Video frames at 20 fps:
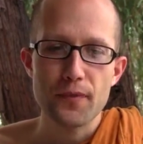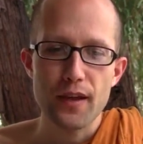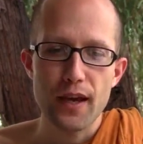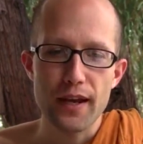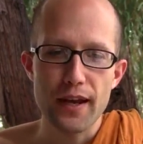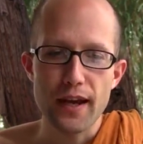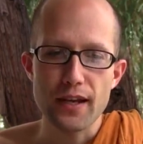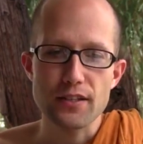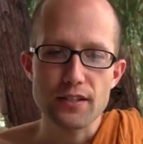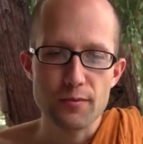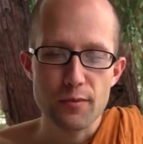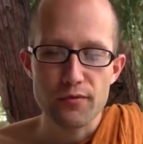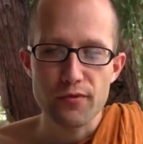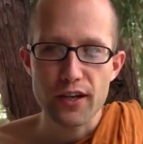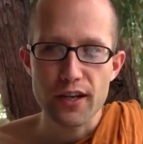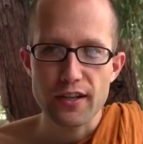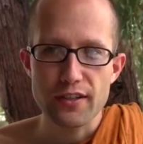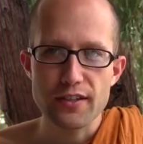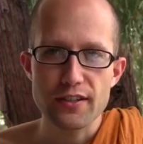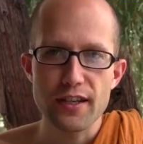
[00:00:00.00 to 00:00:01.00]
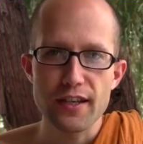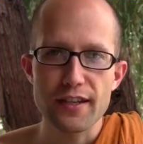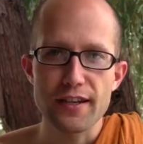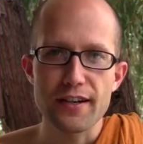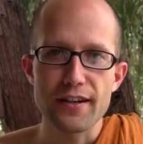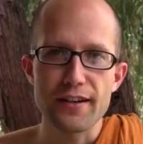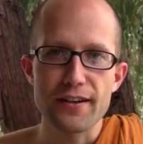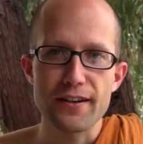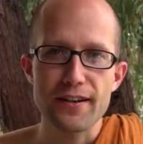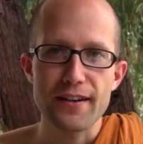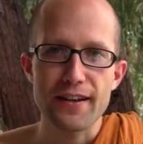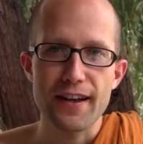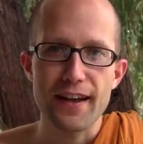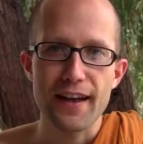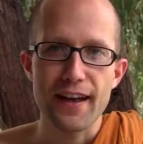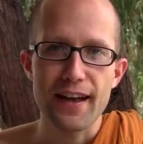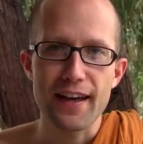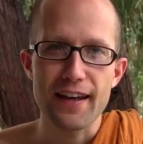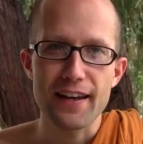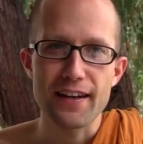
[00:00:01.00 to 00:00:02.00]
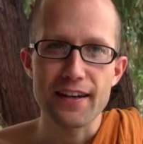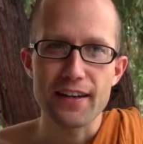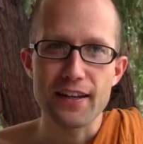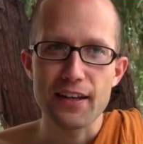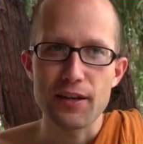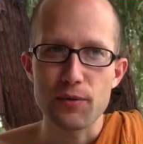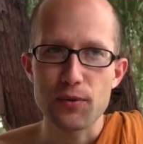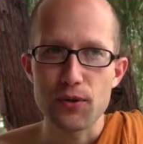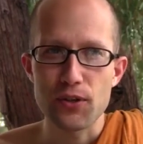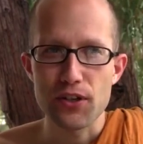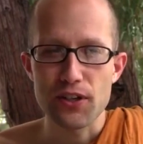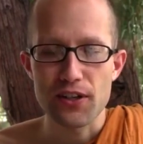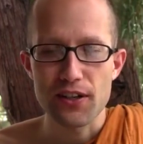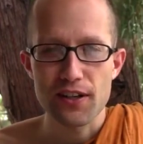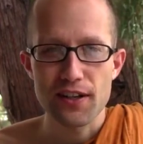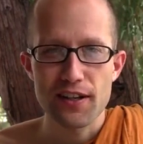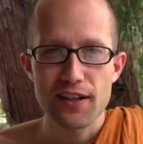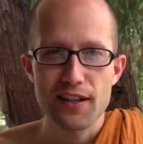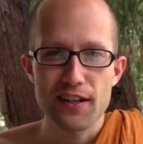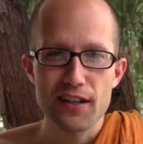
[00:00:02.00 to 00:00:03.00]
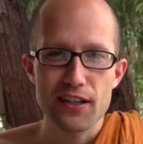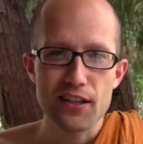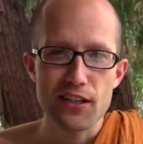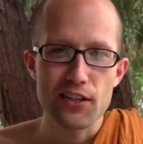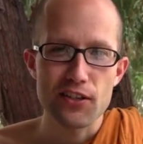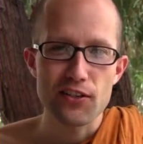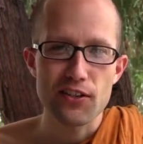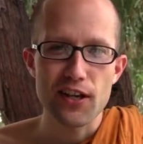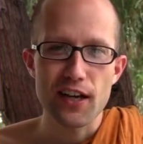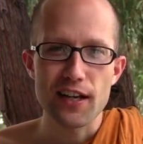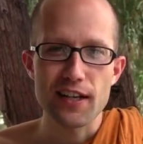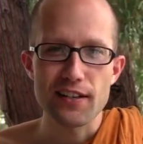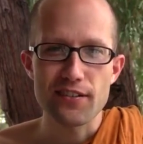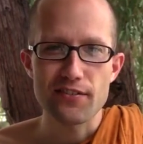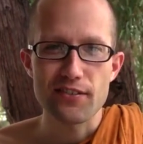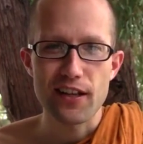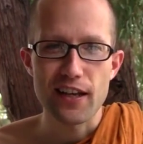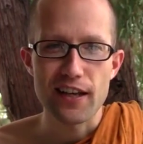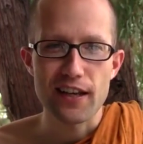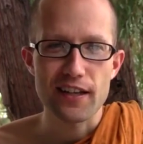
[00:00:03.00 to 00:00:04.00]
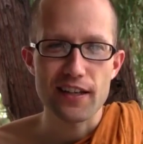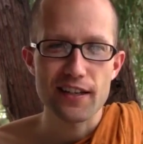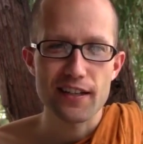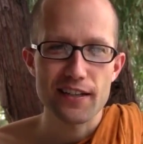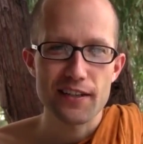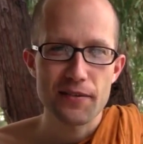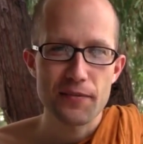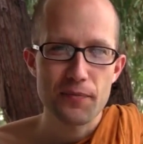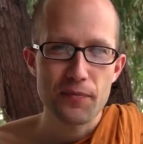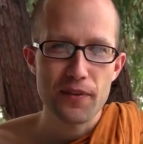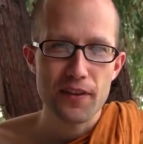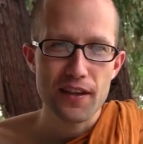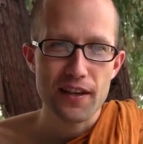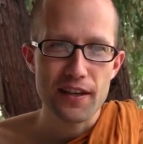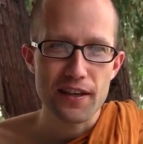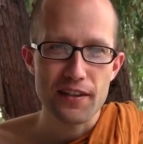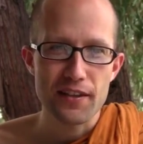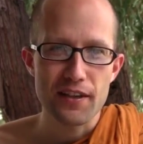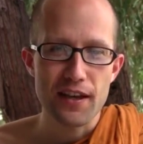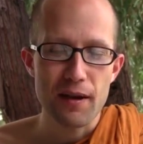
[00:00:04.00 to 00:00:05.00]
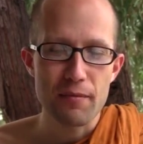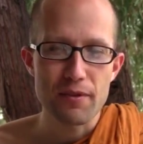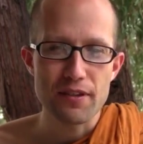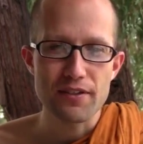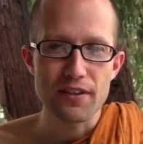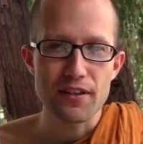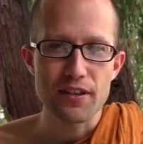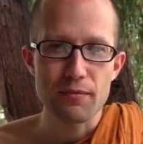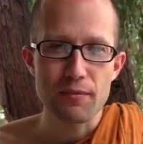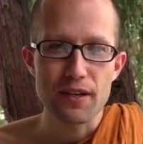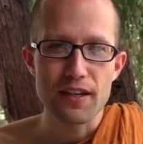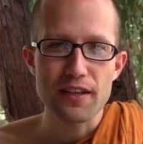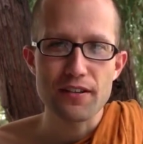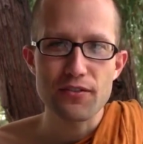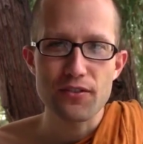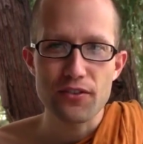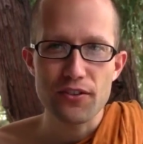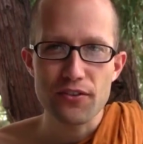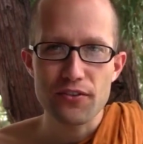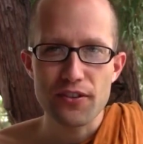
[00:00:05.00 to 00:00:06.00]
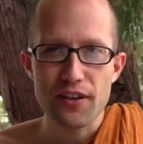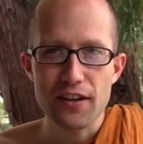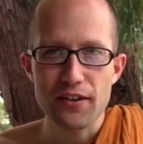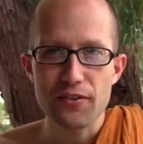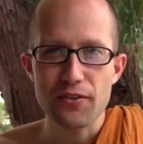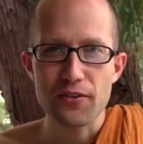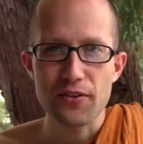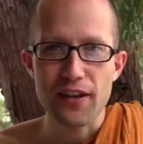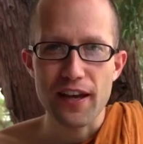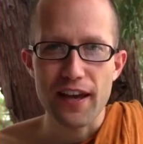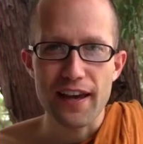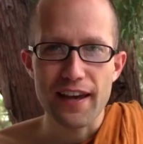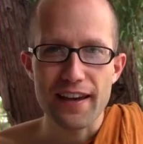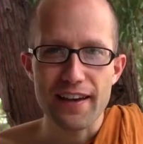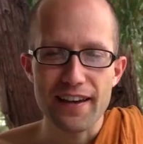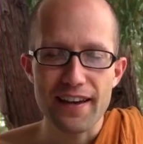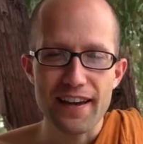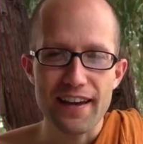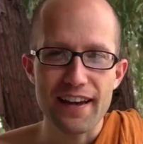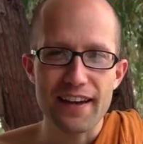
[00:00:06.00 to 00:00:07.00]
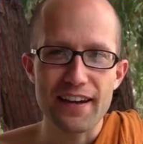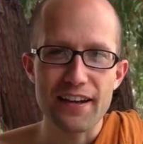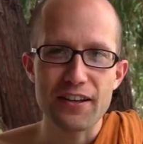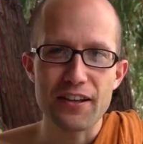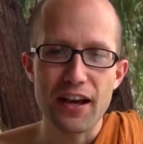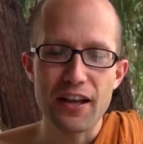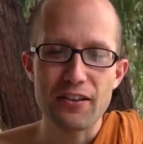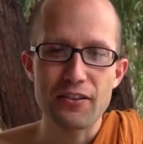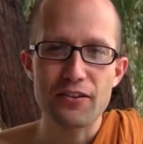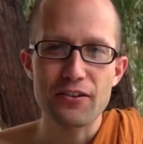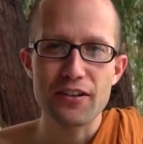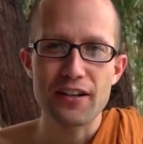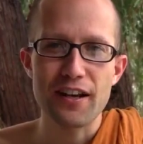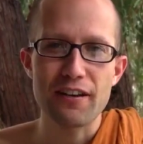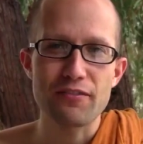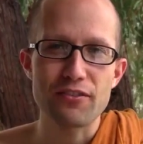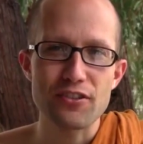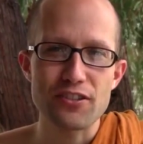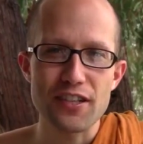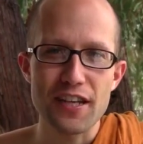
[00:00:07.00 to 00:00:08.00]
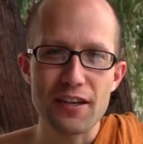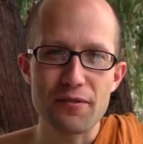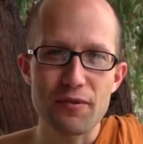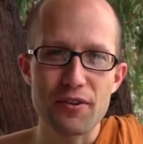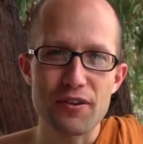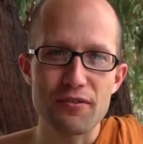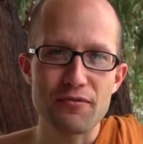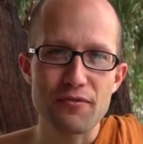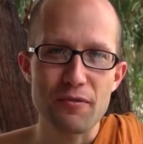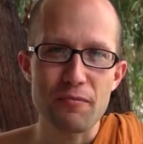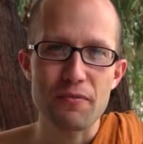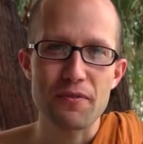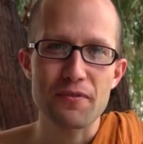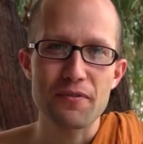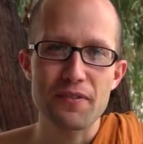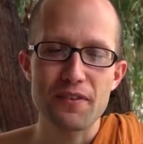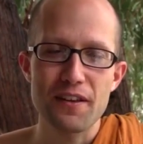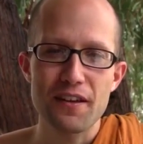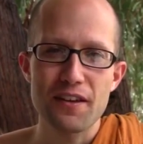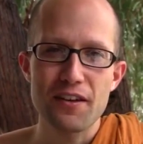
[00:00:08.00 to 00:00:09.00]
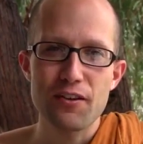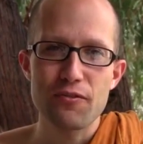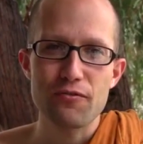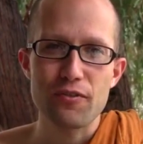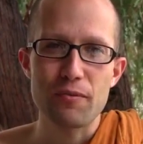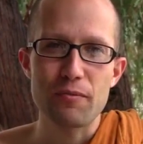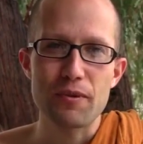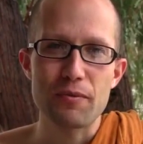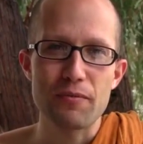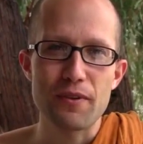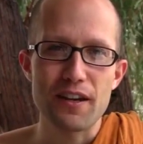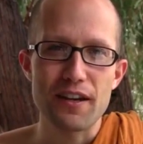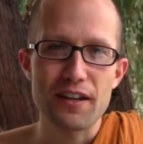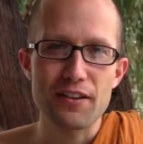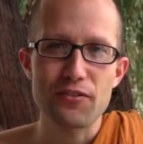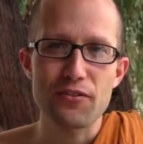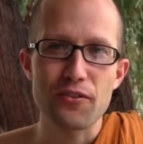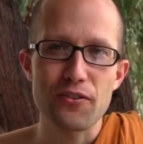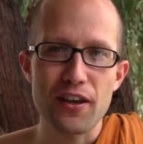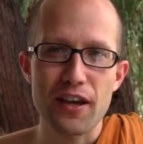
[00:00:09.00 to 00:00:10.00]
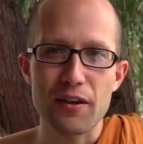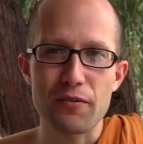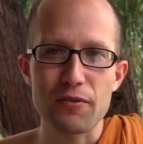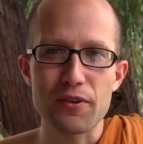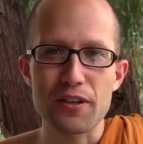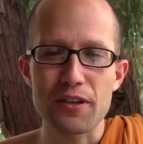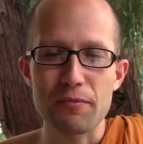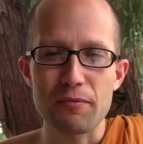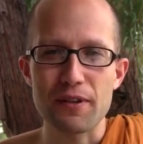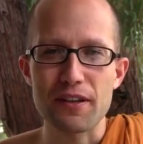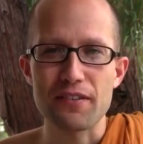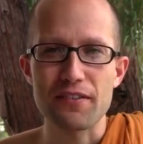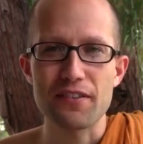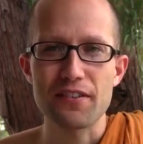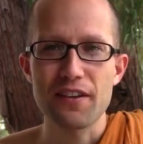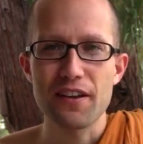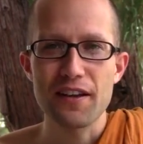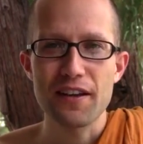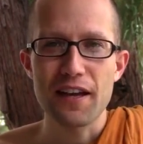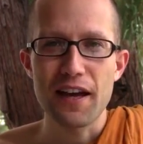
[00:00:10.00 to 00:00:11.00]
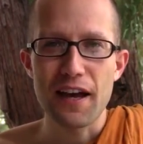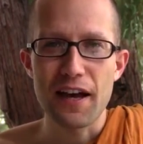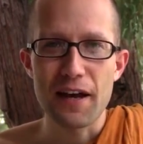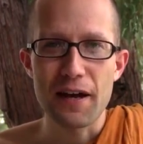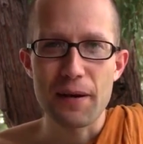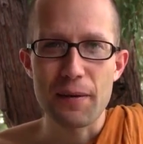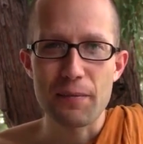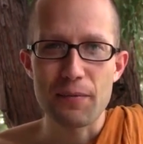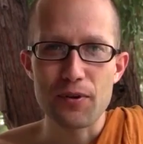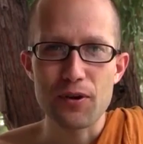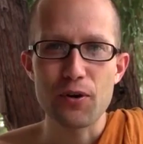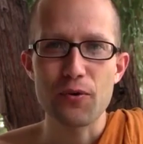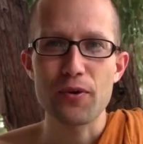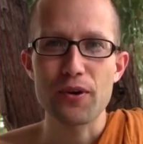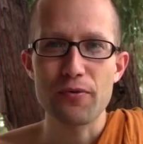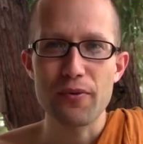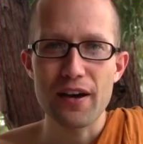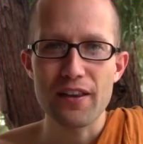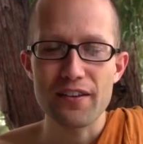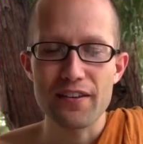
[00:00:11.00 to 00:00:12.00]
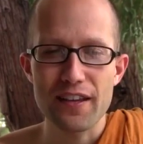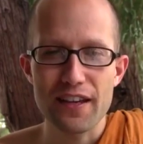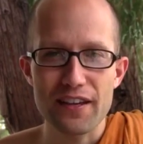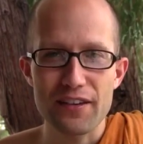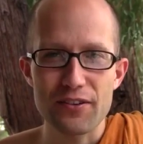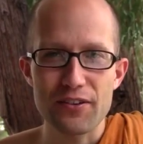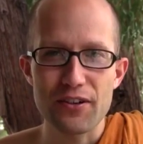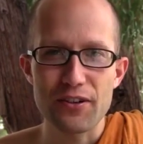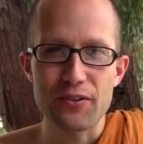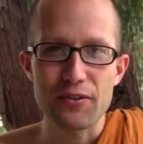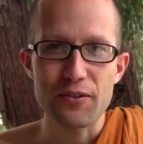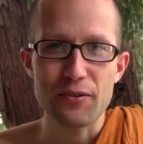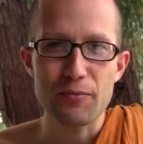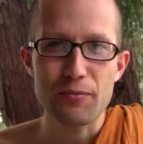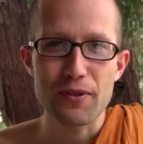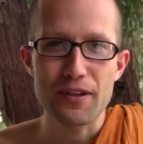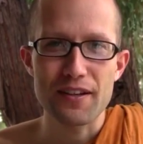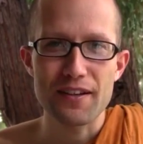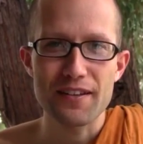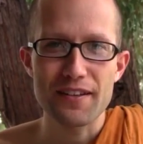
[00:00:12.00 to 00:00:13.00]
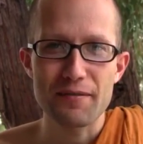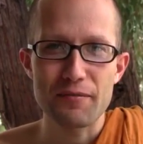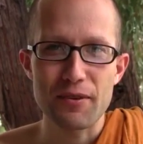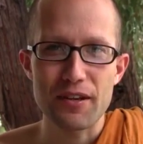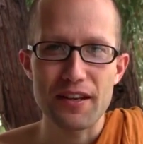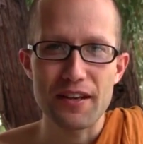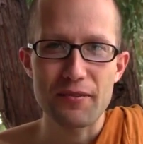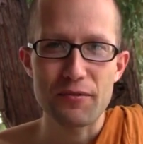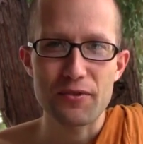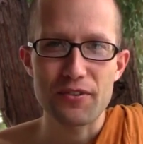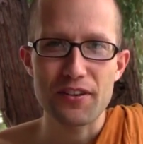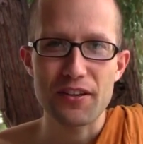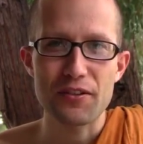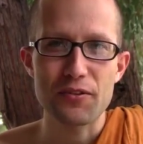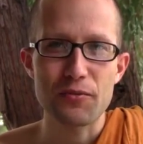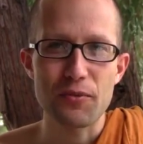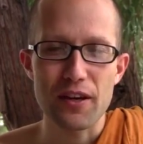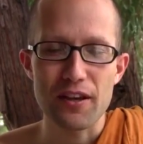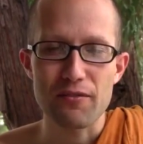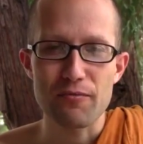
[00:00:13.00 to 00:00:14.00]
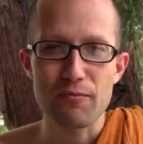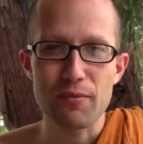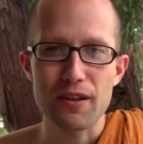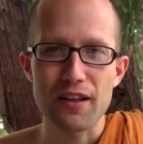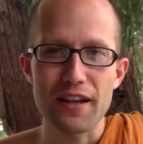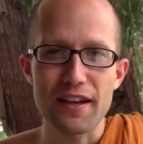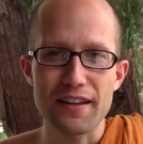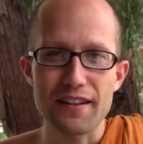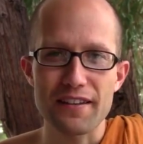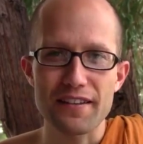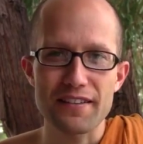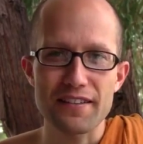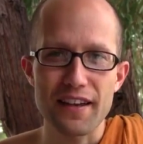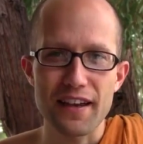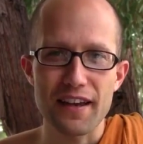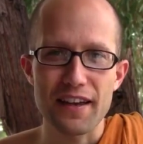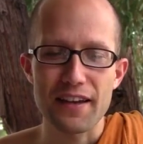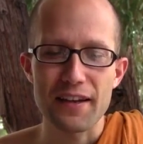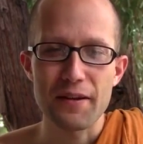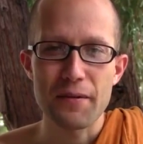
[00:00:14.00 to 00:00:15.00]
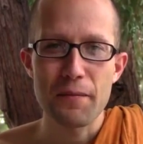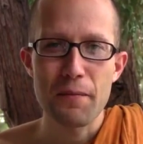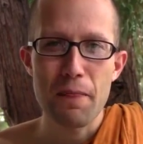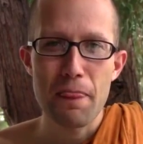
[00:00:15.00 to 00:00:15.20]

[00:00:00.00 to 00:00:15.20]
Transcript: and asked them if I could stay there. And they were, kind of like, the abbot said to me, it's okay. And I learned after staying with him from him that it's okay really means, no, we'd rather that you don't. But it was his way of politely saying,